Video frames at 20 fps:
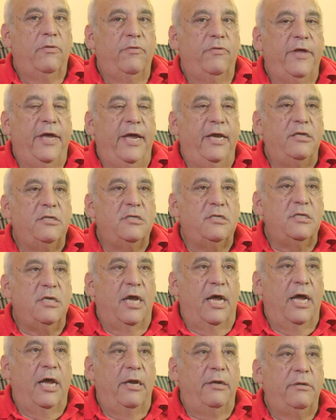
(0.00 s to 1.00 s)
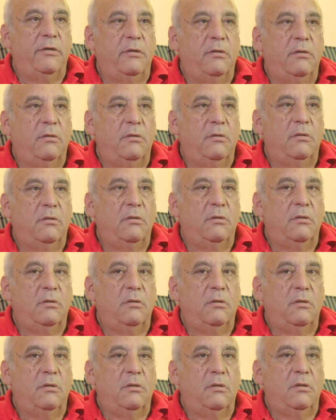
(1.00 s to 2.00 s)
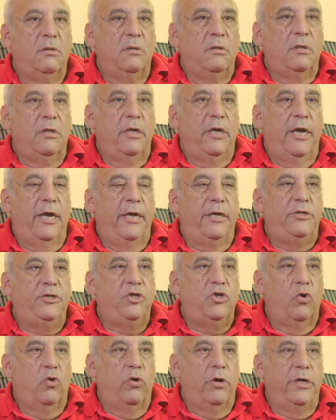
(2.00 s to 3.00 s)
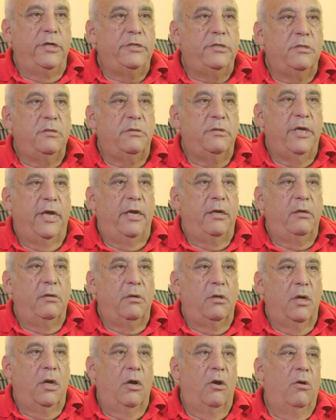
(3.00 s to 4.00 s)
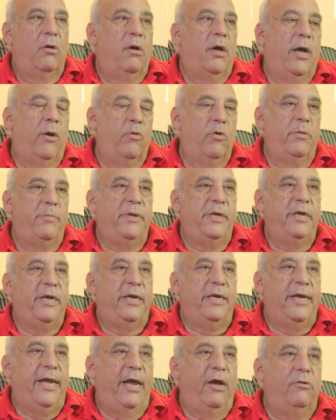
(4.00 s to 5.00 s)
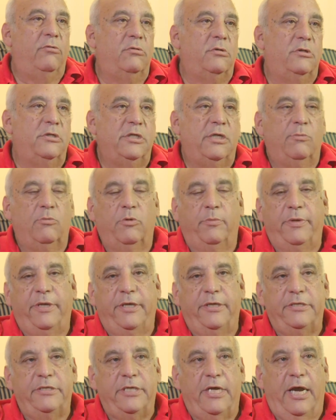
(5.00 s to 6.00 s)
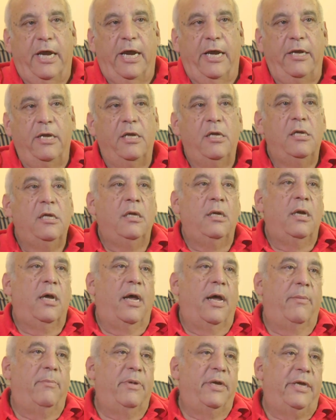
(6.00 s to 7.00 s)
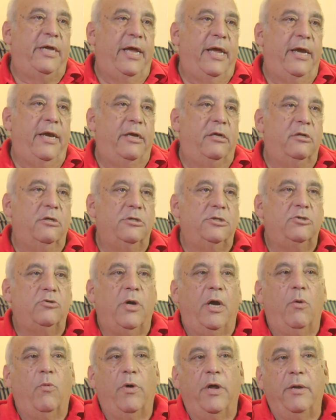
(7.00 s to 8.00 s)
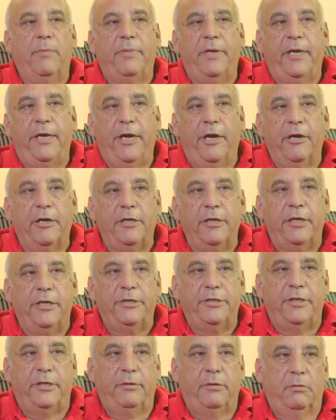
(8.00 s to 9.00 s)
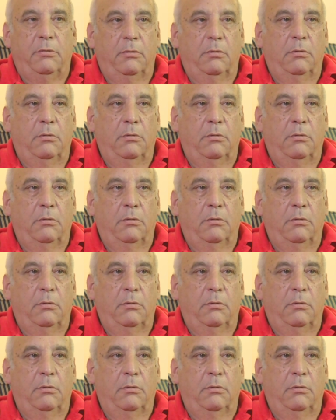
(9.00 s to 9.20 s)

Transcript: That's not a choice that, oh, I want to be an accountant because I'm going to be inside. I'm mechanical, so I want to be an air conditioning